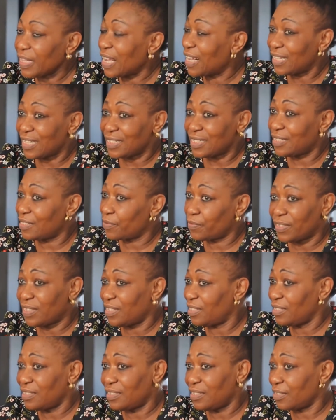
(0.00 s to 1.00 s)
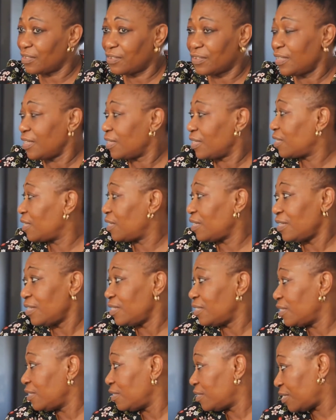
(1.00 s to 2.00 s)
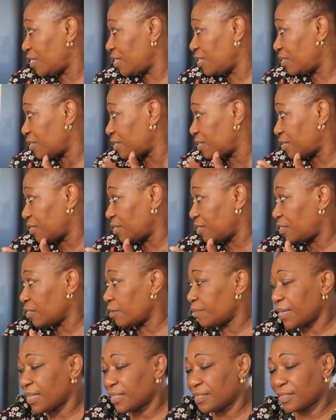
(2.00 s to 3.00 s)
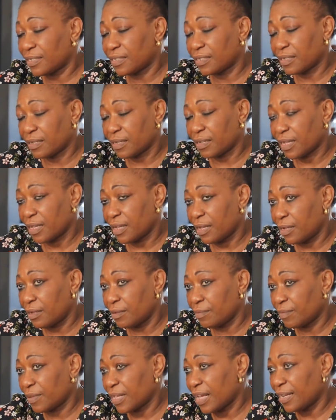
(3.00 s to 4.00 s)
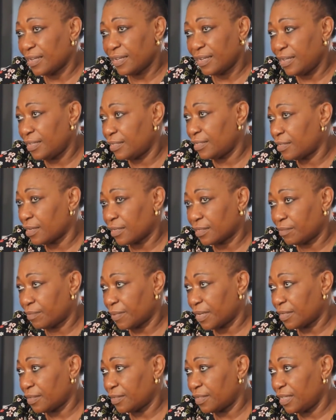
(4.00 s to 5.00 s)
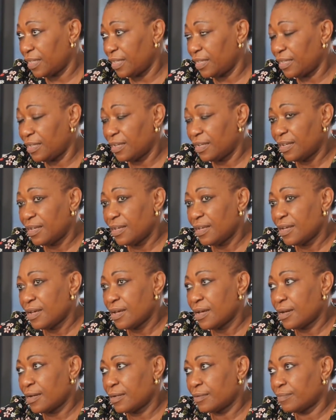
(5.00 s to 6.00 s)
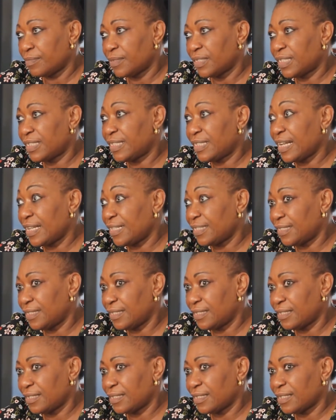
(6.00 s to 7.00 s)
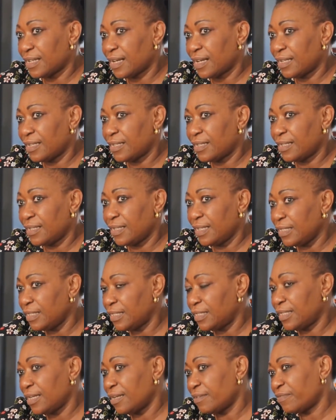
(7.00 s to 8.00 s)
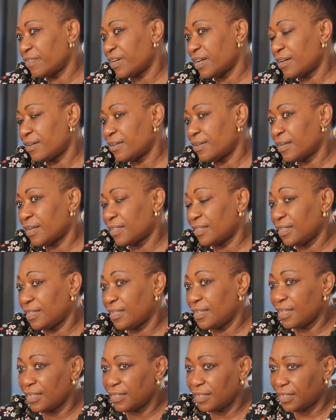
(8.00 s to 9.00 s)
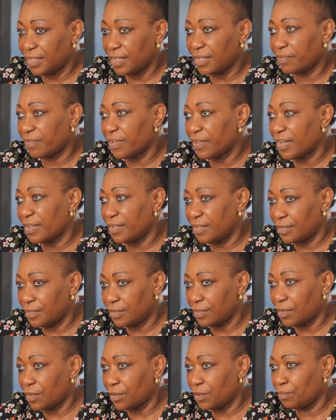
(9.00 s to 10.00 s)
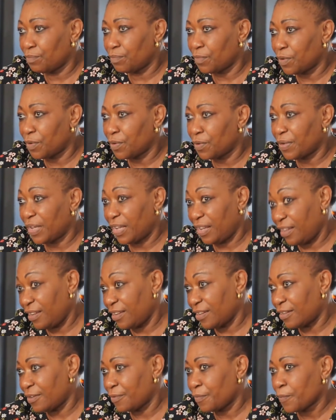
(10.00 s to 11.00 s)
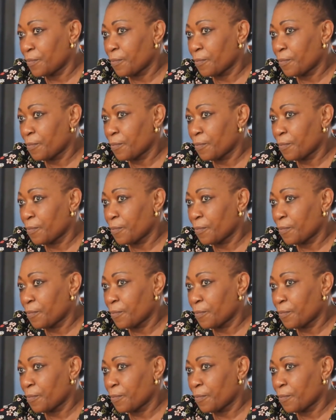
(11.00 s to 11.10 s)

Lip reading: And that is what is the chronic kidney disease. Chinwe has kindly talked about the stages and EGFR. I think EGFR is done more here.